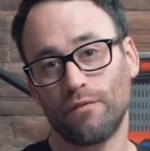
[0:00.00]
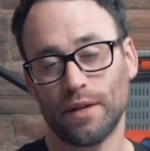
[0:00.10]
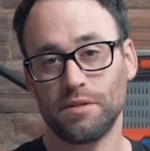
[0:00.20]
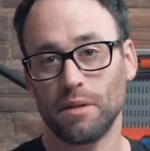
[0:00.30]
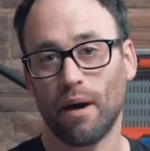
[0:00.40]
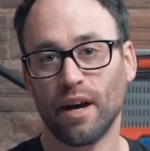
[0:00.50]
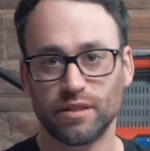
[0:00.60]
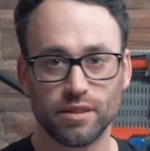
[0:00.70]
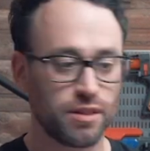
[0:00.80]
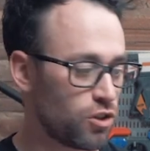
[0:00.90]
fancy
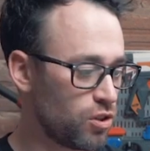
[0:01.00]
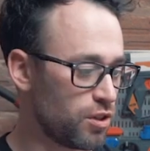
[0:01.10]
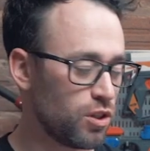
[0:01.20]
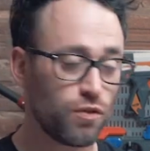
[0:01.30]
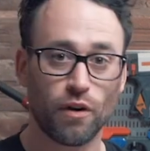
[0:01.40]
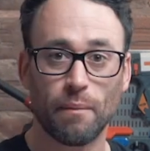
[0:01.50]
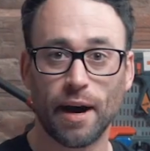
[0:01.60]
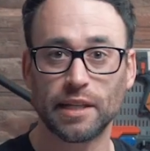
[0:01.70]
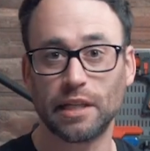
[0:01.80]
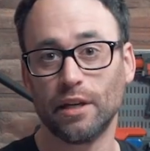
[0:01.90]
boxes such as this from
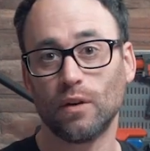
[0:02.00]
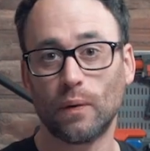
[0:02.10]
IKEA